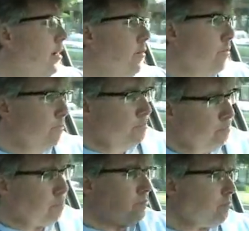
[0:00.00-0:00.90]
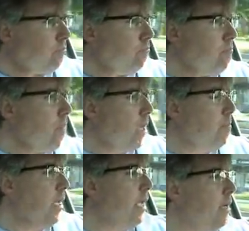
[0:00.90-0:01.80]
of a
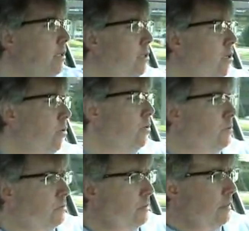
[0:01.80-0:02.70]
bank loan